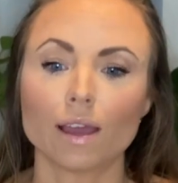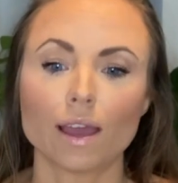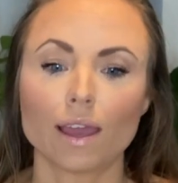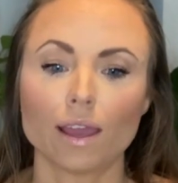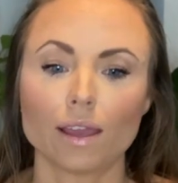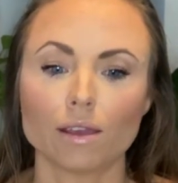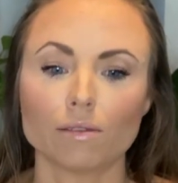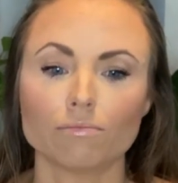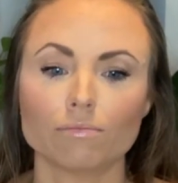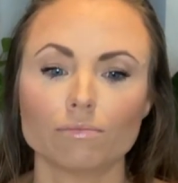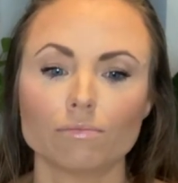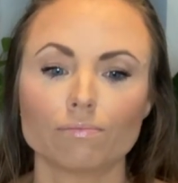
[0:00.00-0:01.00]
a
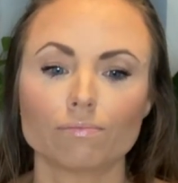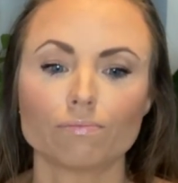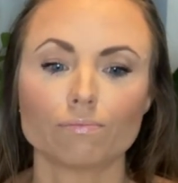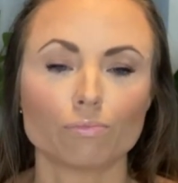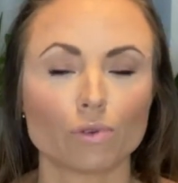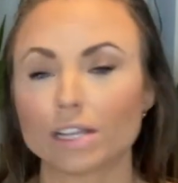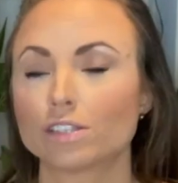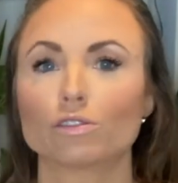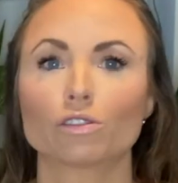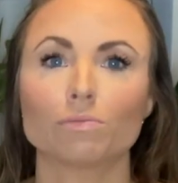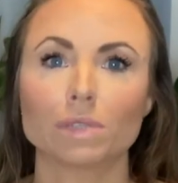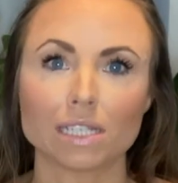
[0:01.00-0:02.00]
breast
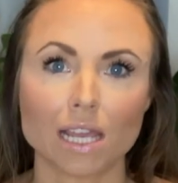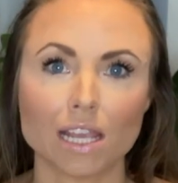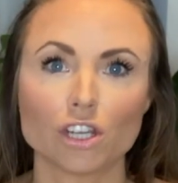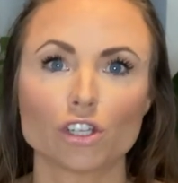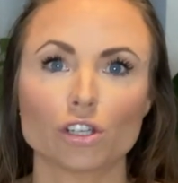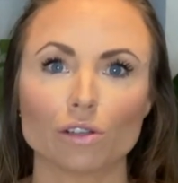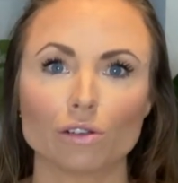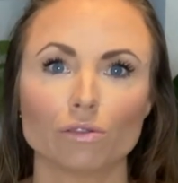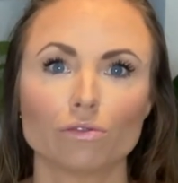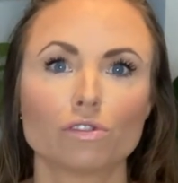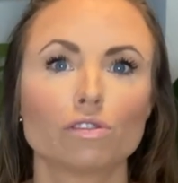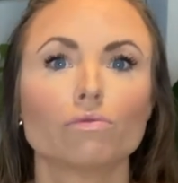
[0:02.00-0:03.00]
augmentation,
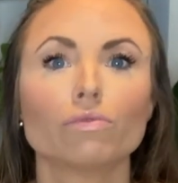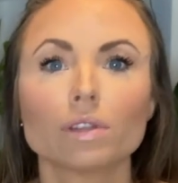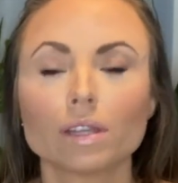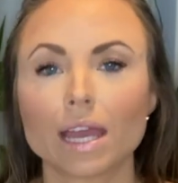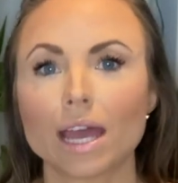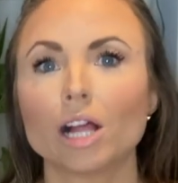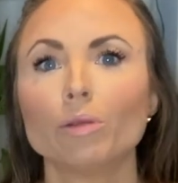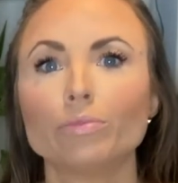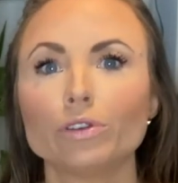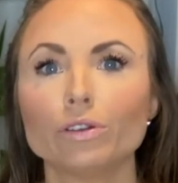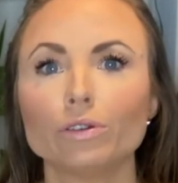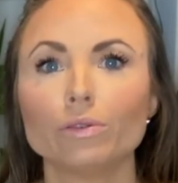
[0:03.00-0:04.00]
to really help
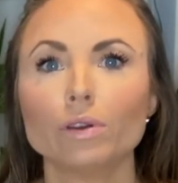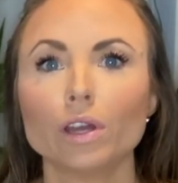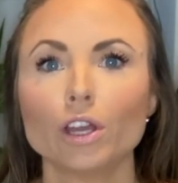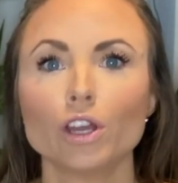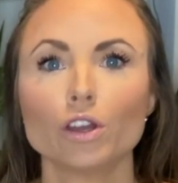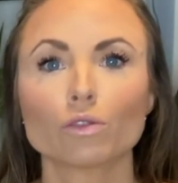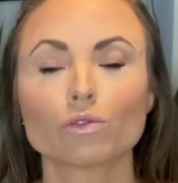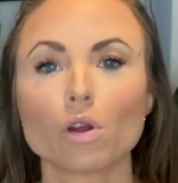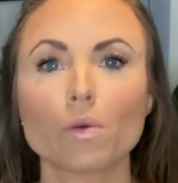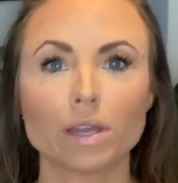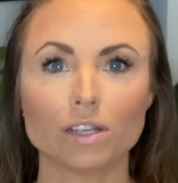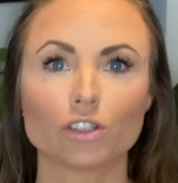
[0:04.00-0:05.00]
you grow
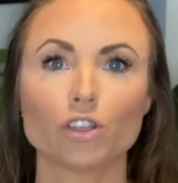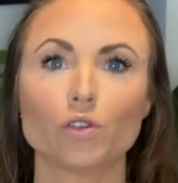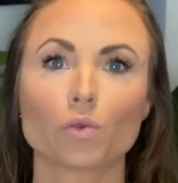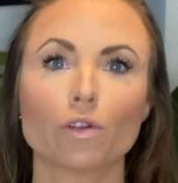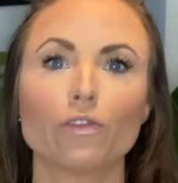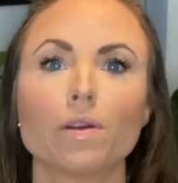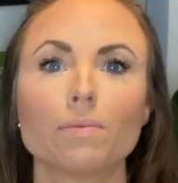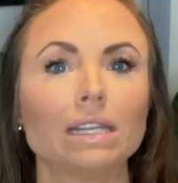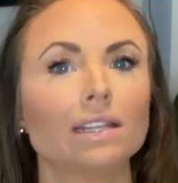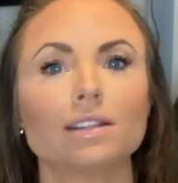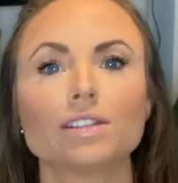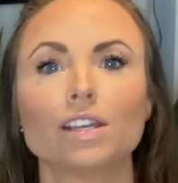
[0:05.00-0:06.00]
into your
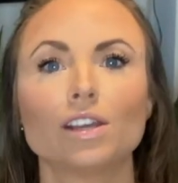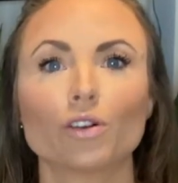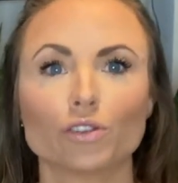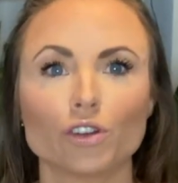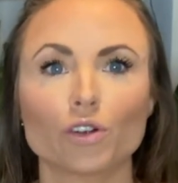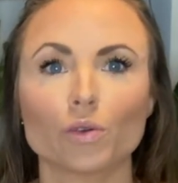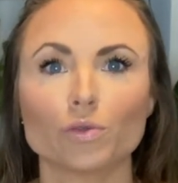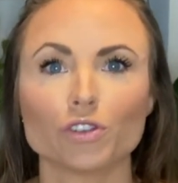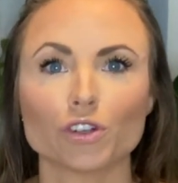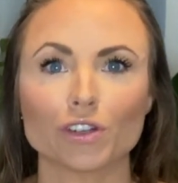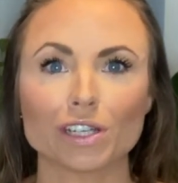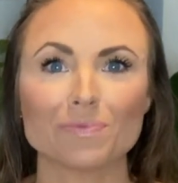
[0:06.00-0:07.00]
femininity on your own
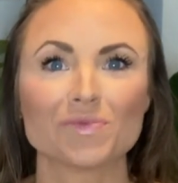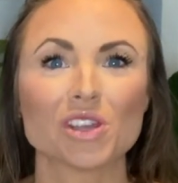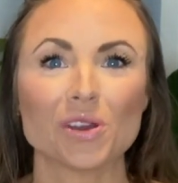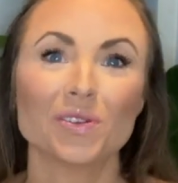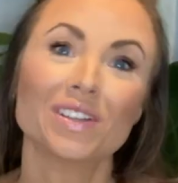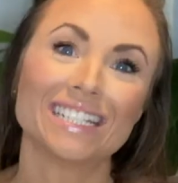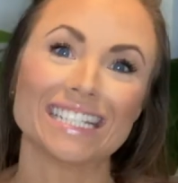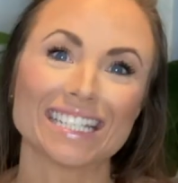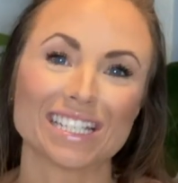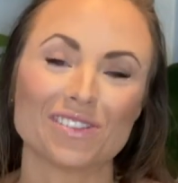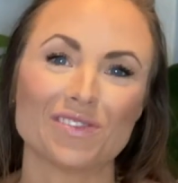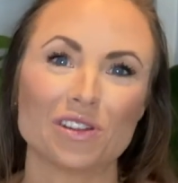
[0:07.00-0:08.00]
journey. So this
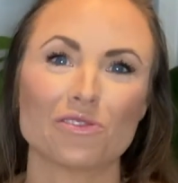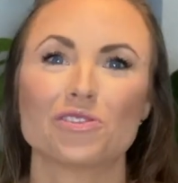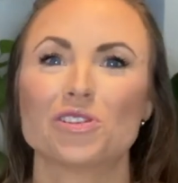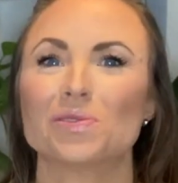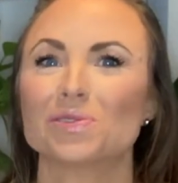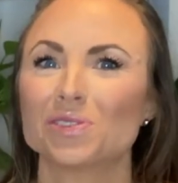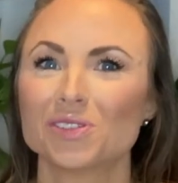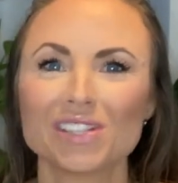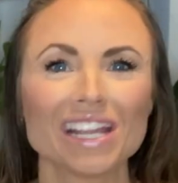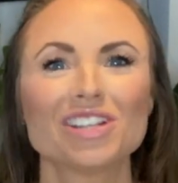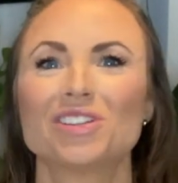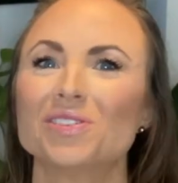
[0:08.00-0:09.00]
is the video for you. So
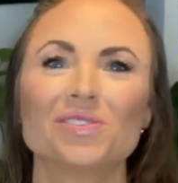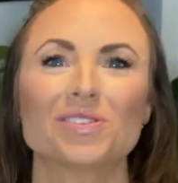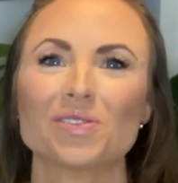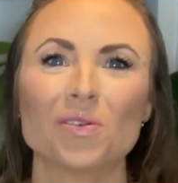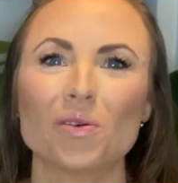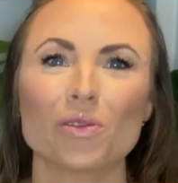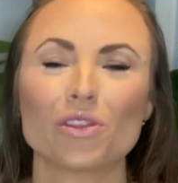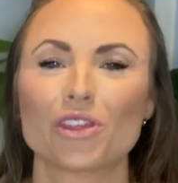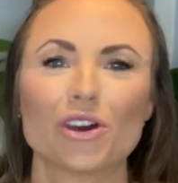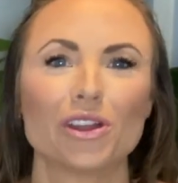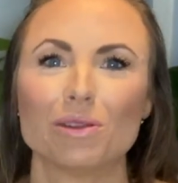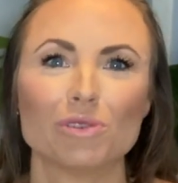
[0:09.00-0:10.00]
stay tuned to all
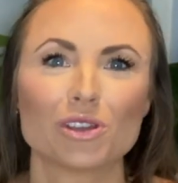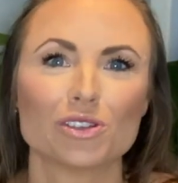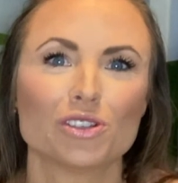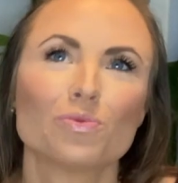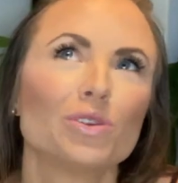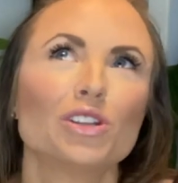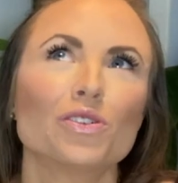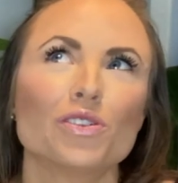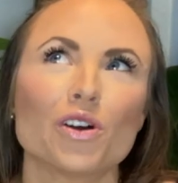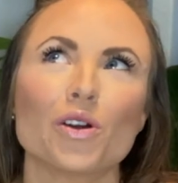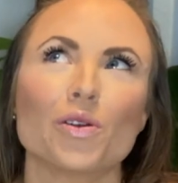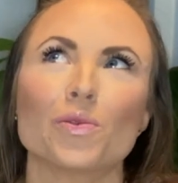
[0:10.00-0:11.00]
30 because we don't
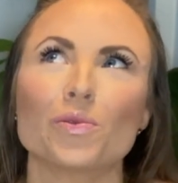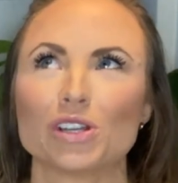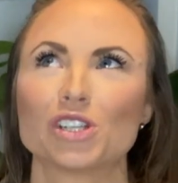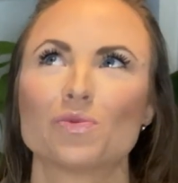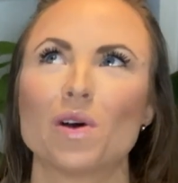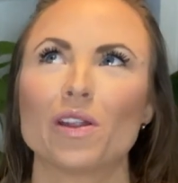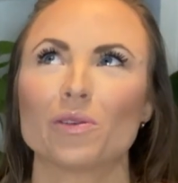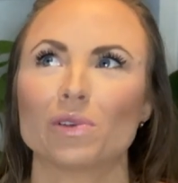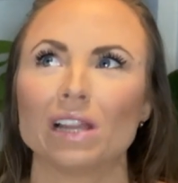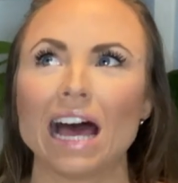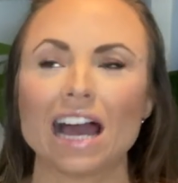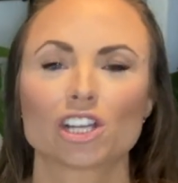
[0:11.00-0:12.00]
know which one
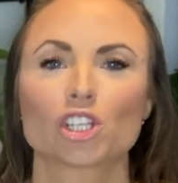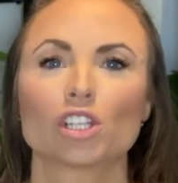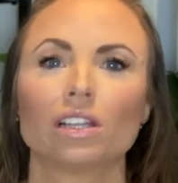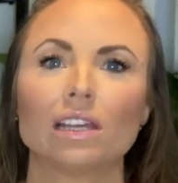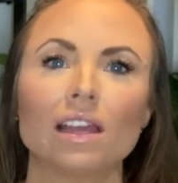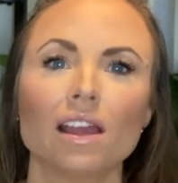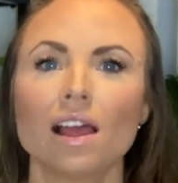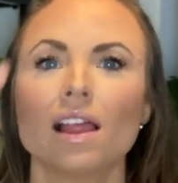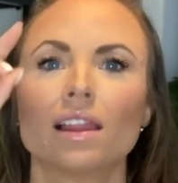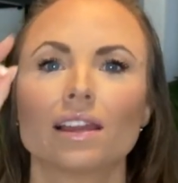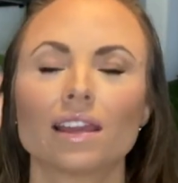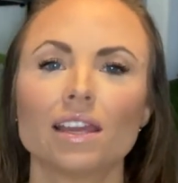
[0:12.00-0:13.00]
will actually
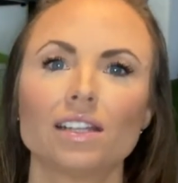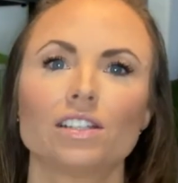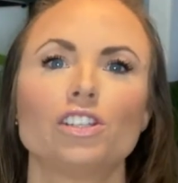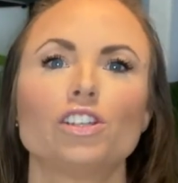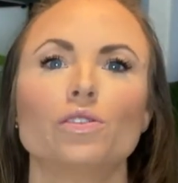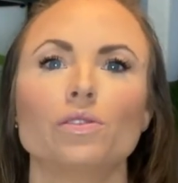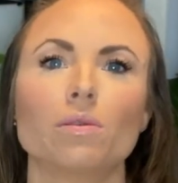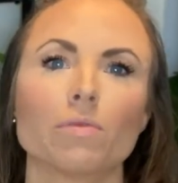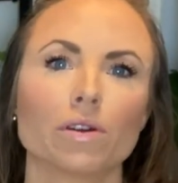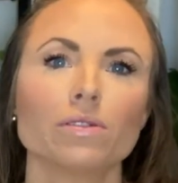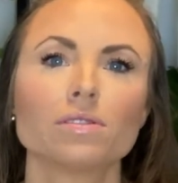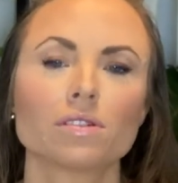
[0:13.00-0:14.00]
hit you the
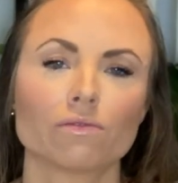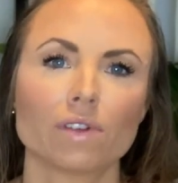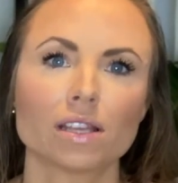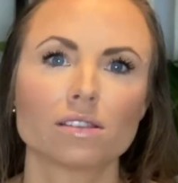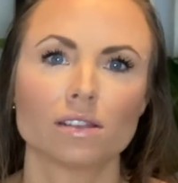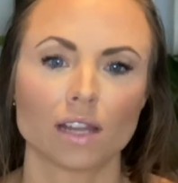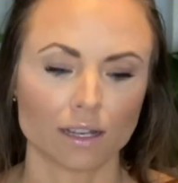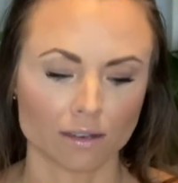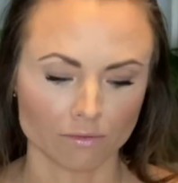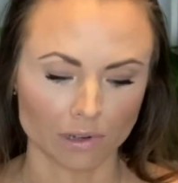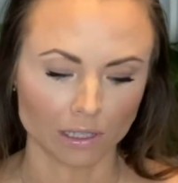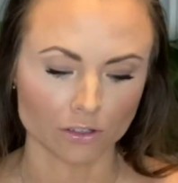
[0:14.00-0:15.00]
most and resonate
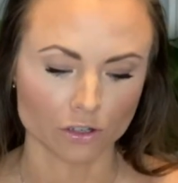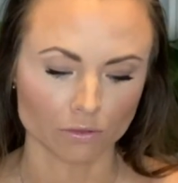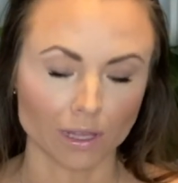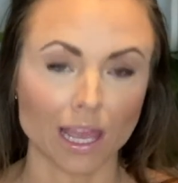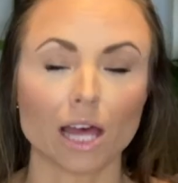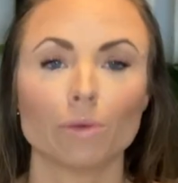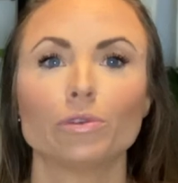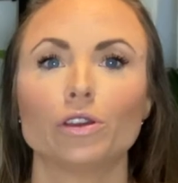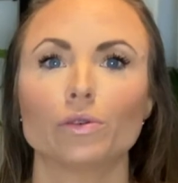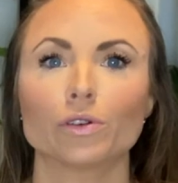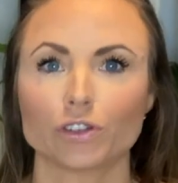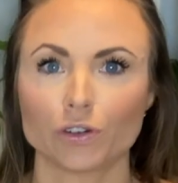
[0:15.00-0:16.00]
and really truly help
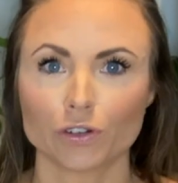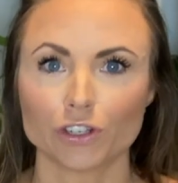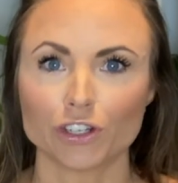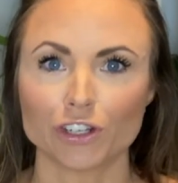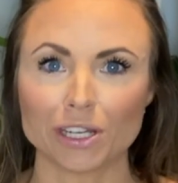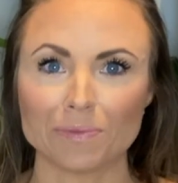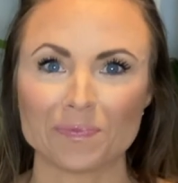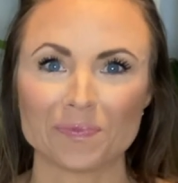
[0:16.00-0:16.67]
you on your journey.